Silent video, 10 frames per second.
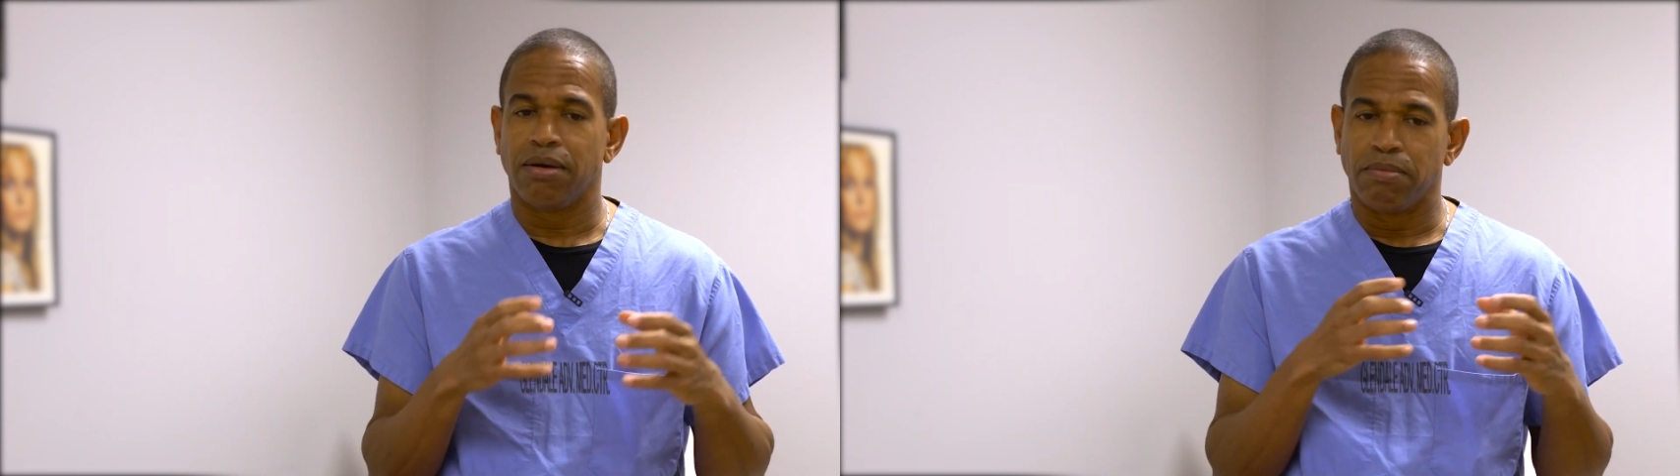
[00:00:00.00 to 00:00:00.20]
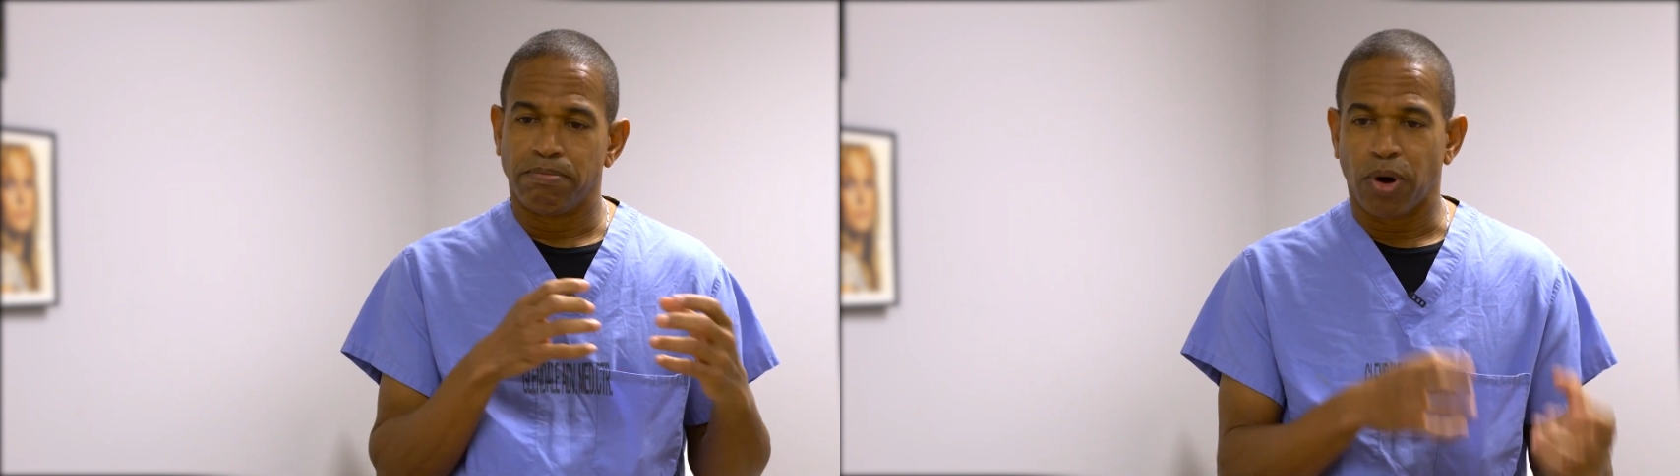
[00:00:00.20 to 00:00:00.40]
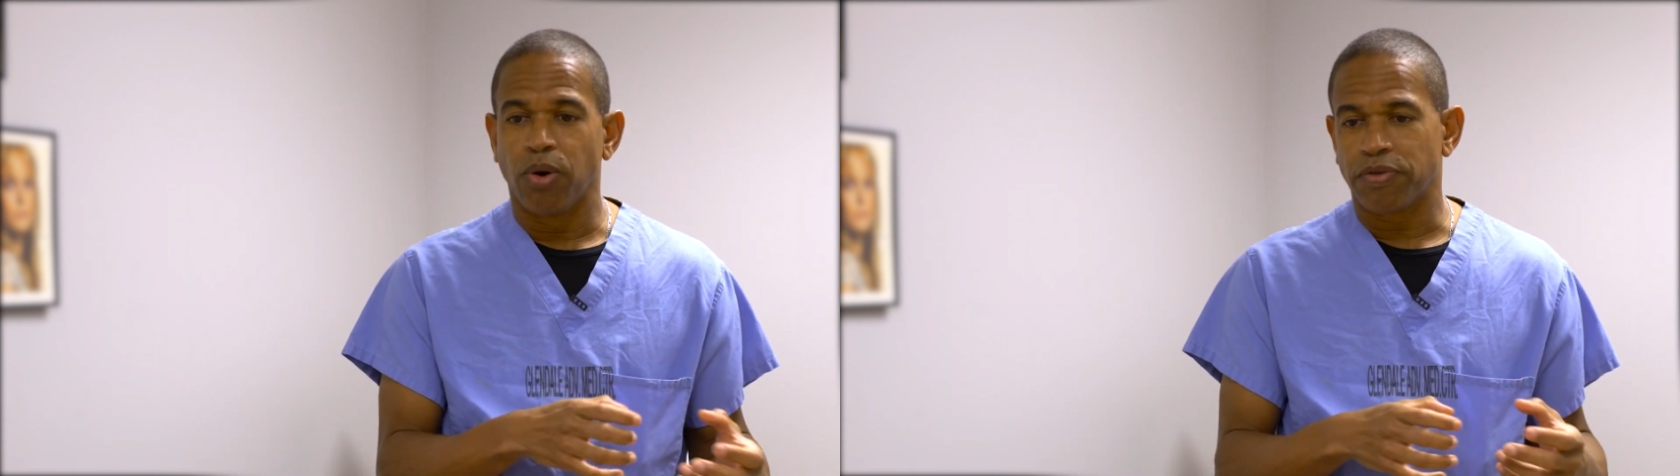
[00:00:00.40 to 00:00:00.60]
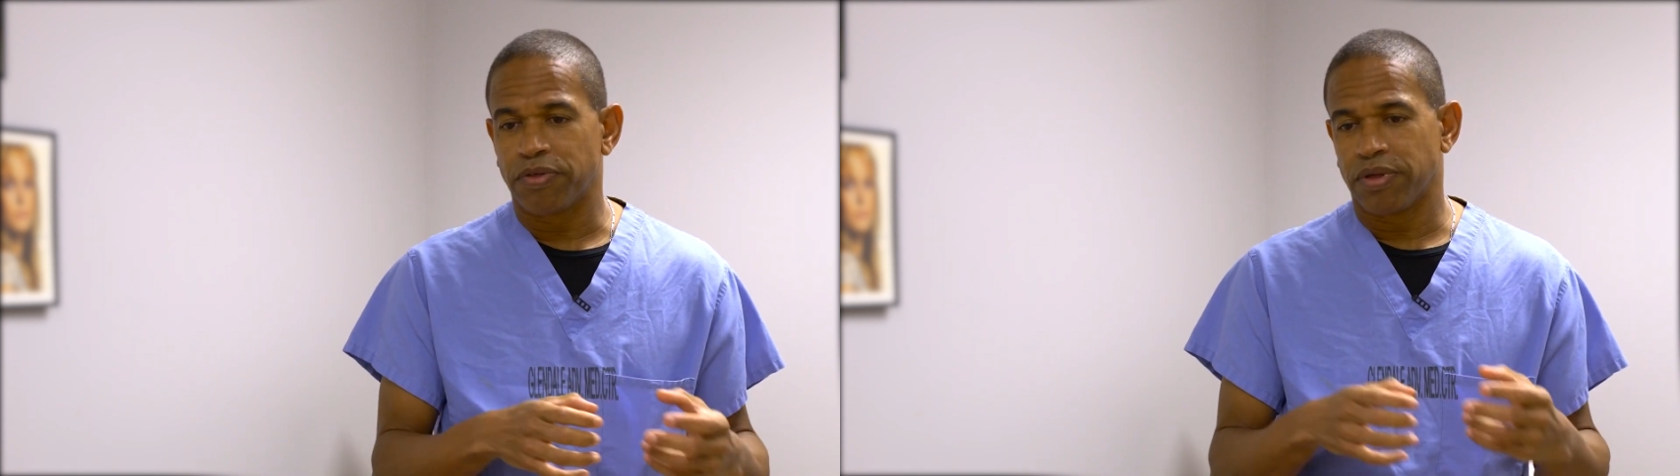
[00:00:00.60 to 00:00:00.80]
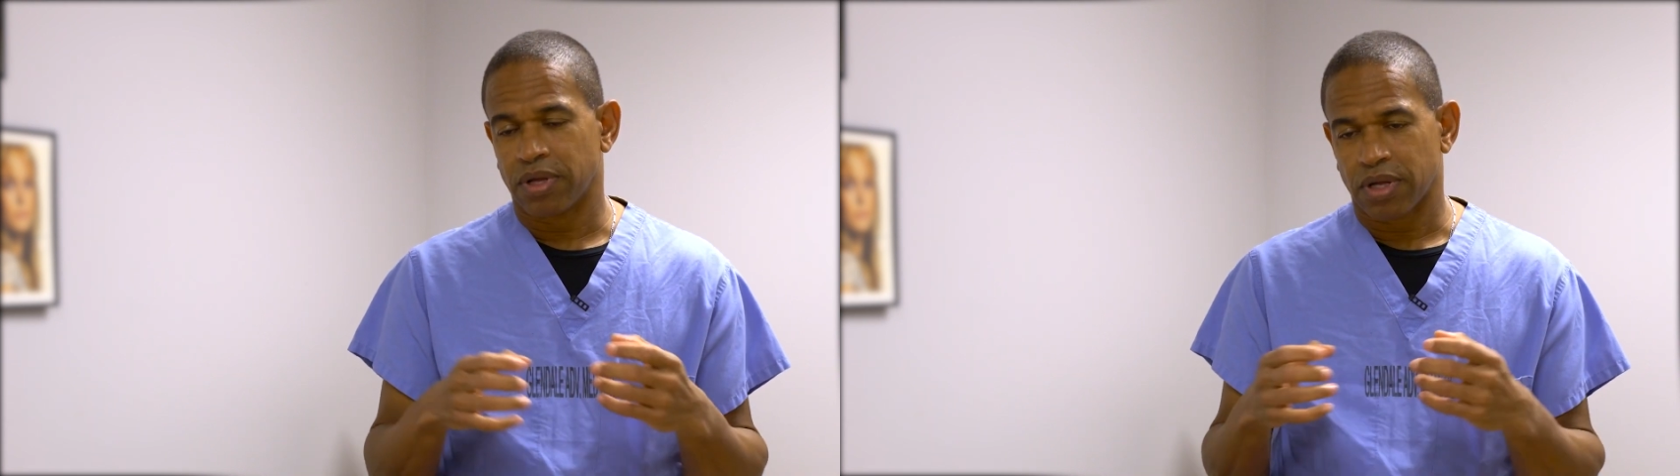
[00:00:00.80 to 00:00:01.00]

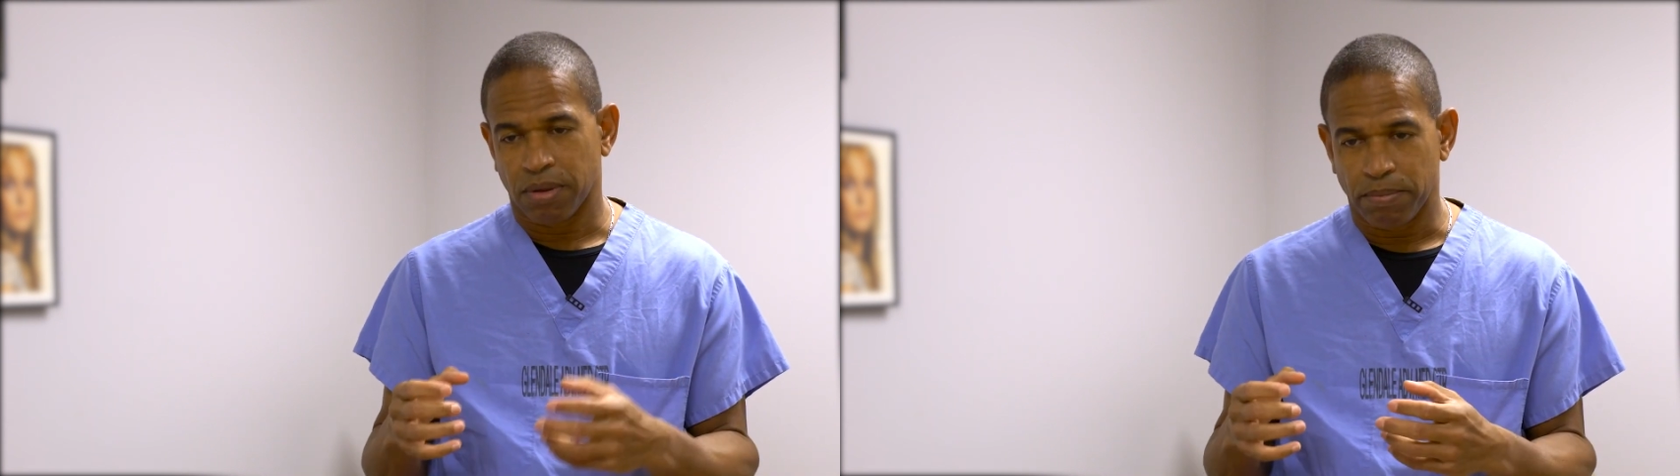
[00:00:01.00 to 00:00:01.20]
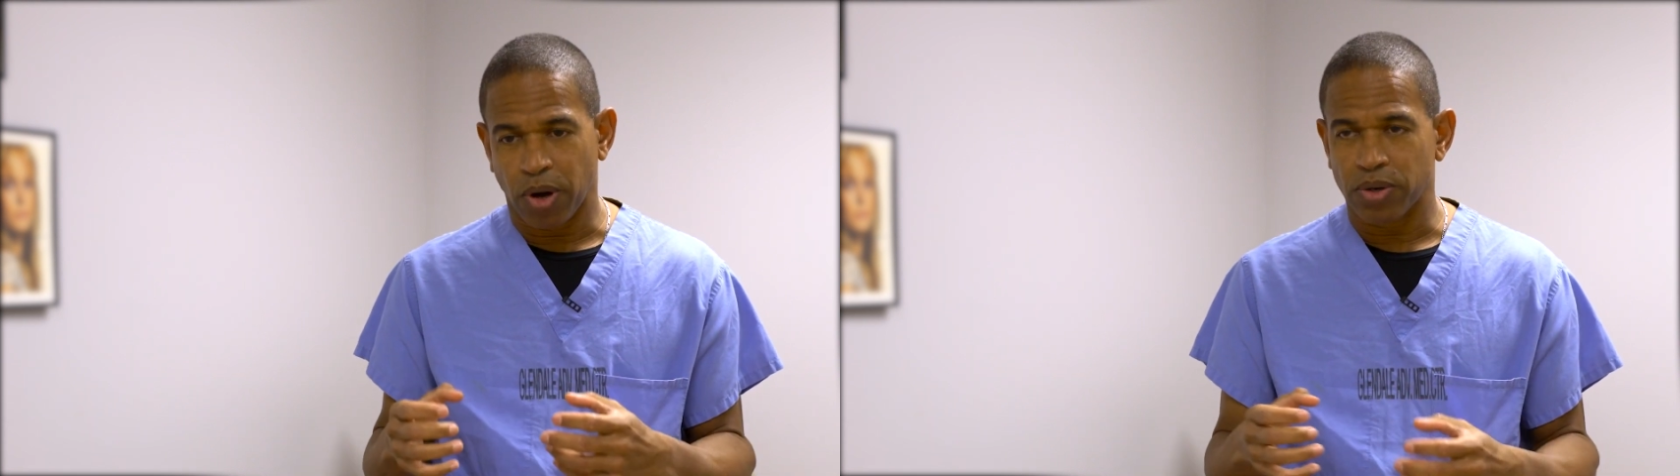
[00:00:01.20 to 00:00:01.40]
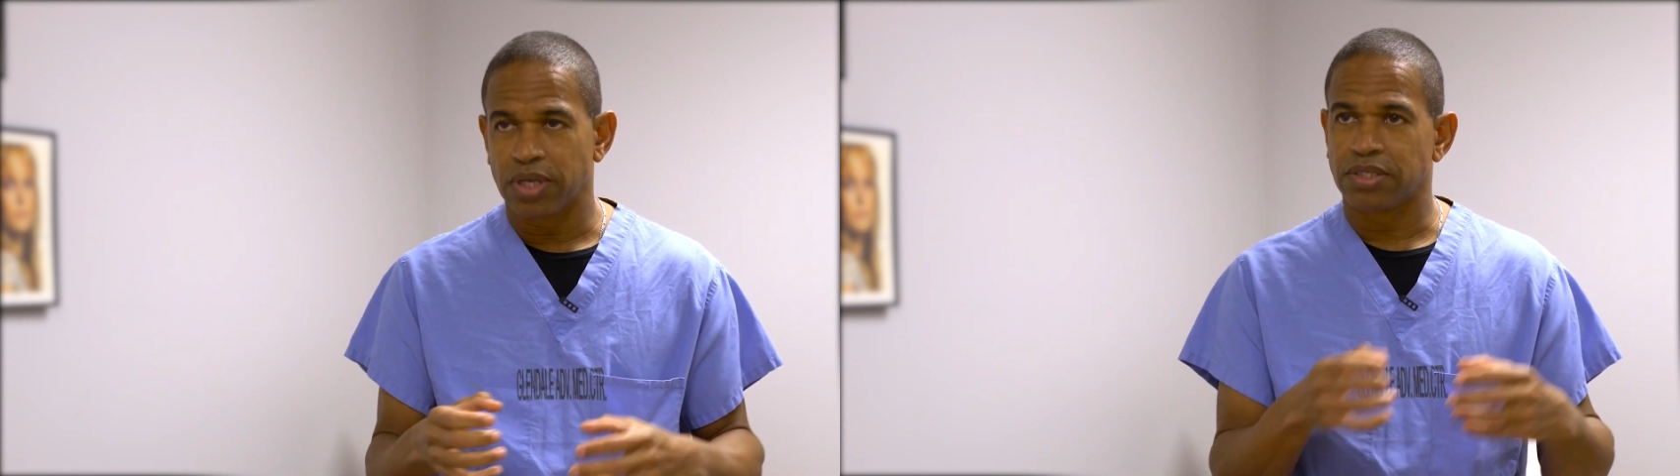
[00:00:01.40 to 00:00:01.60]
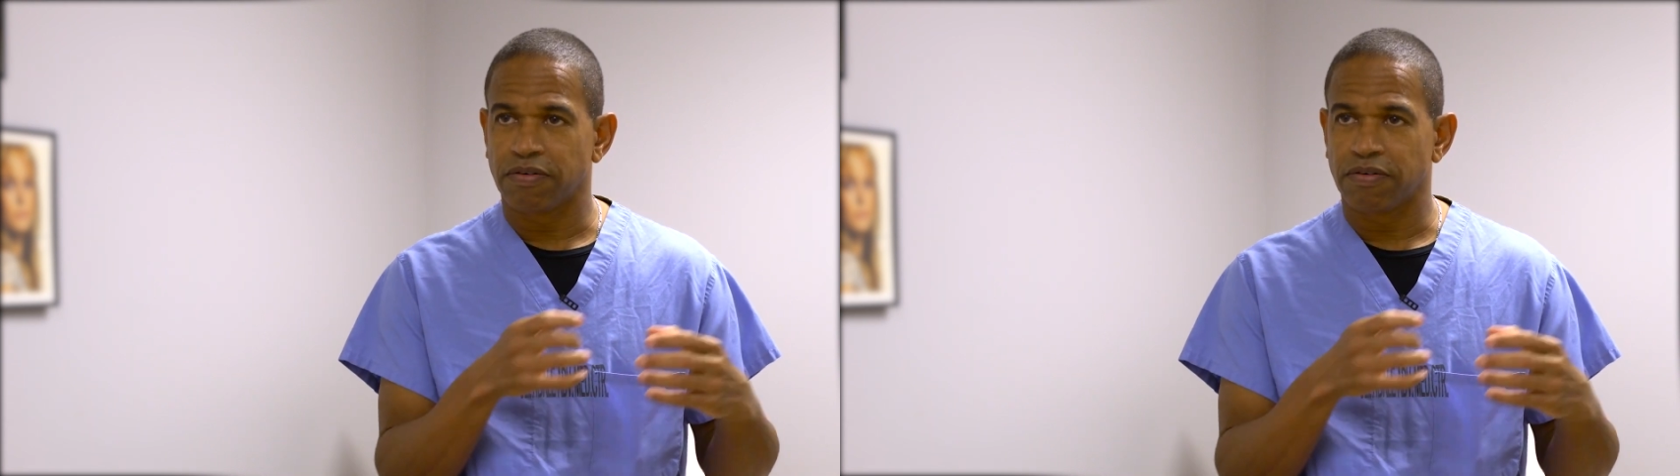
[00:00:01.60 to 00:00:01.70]
both components,